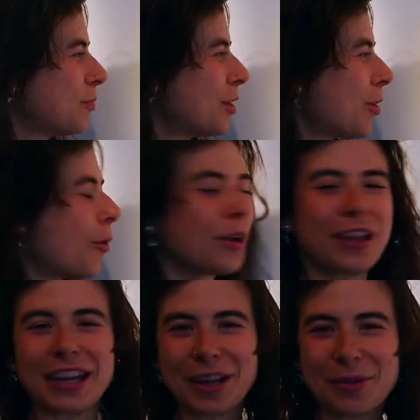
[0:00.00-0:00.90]

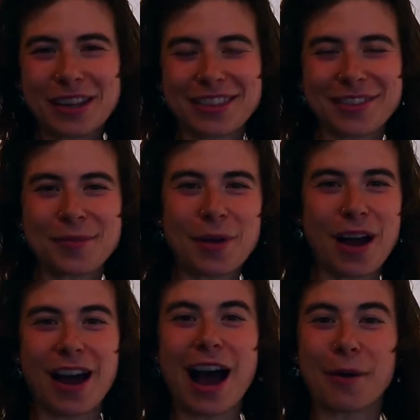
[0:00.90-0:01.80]
correlating with
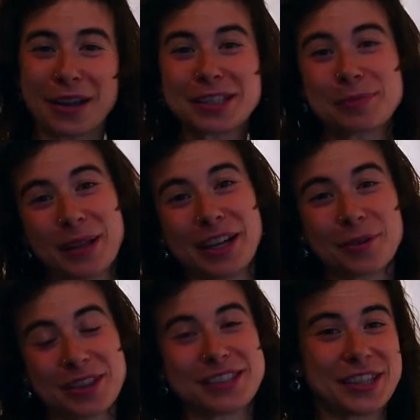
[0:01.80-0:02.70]
how I explained
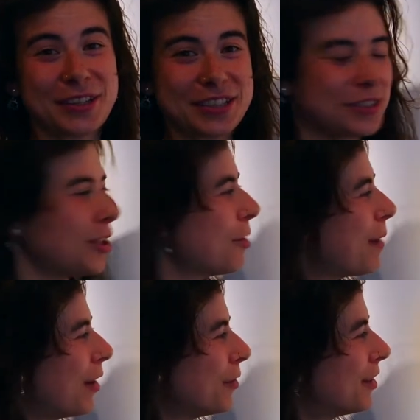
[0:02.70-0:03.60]
what the series is all
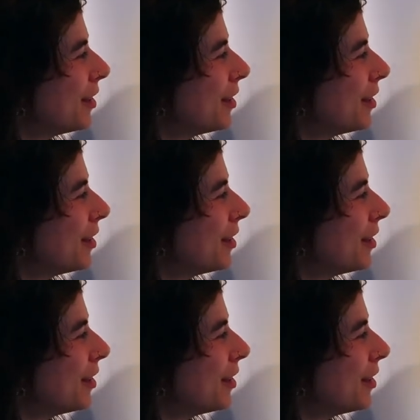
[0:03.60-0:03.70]
about,